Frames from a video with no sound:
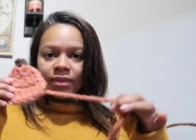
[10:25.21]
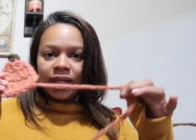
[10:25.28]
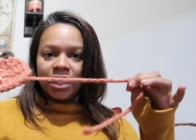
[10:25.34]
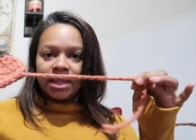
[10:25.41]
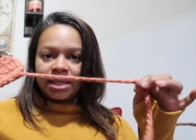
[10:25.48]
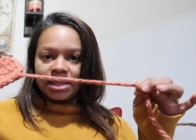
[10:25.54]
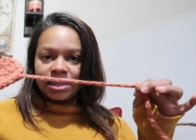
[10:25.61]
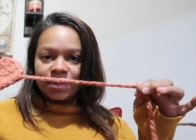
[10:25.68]

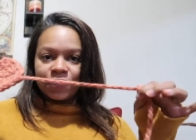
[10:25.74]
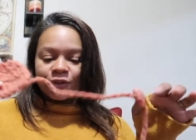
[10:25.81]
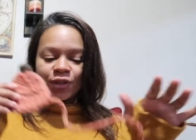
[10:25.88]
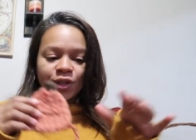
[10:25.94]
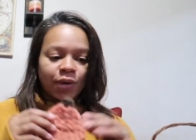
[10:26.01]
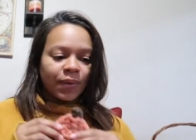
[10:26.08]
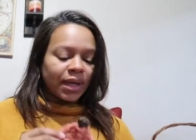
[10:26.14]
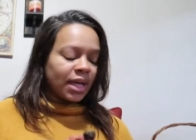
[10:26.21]
And this is for
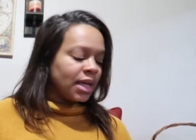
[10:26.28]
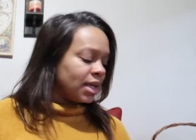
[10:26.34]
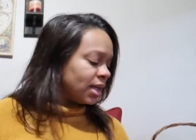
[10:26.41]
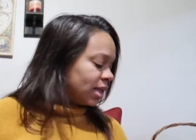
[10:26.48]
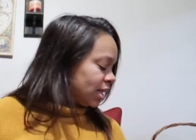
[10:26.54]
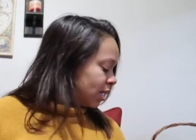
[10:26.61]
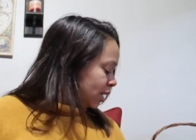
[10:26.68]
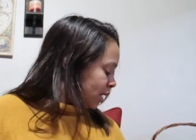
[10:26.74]
sewing
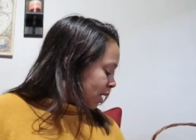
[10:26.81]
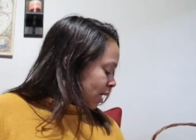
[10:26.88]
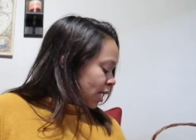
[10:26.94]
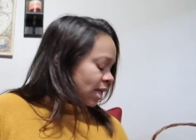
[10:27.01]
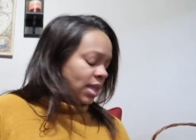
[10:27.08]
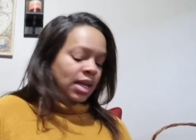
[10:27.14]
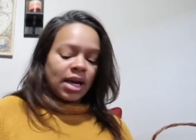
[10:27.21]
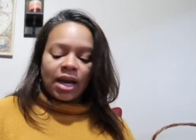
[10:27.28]
in.
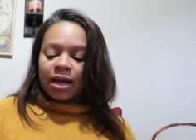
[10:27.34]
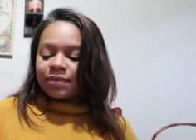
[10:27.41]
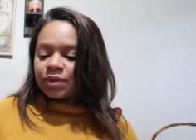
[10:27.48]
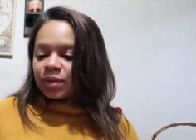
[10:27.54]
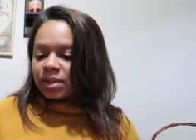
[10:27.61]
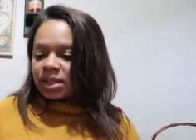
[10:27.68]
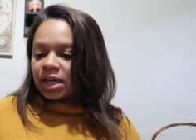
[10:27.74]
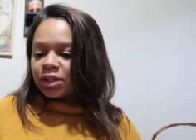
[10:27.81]
Then I have
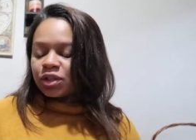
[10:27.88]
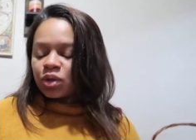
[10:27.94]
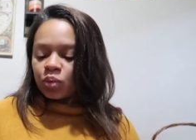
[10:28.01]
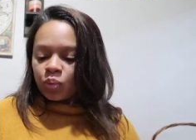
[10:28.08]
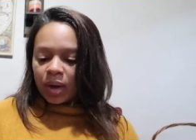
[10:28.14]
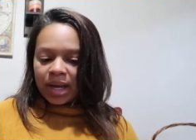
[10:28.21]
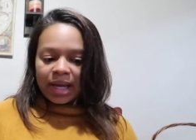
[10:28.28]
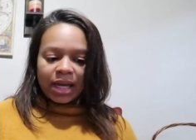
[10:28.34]
to attach the
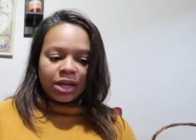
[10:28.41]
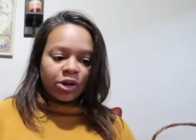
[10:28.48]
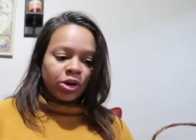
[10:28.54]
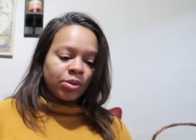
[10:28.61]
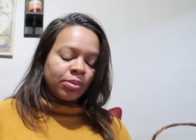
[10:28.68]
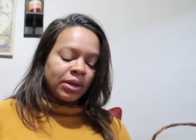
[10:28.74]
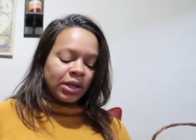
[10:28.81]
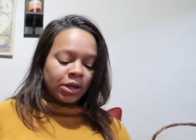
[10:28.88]
white
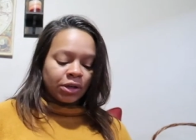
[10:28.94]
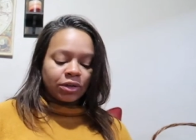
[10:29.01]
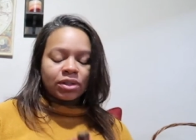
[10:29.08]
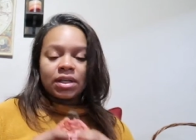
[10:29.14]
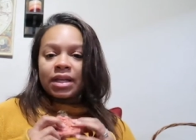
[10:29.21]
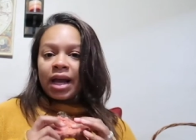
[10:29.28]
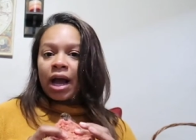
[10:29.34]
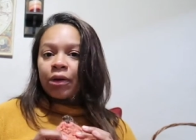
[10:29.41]
inner ear
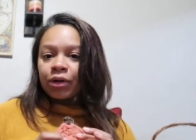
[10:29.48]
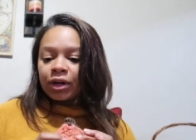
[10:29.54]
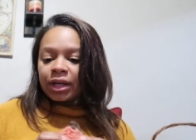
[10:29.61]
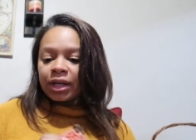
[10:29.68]
to the outer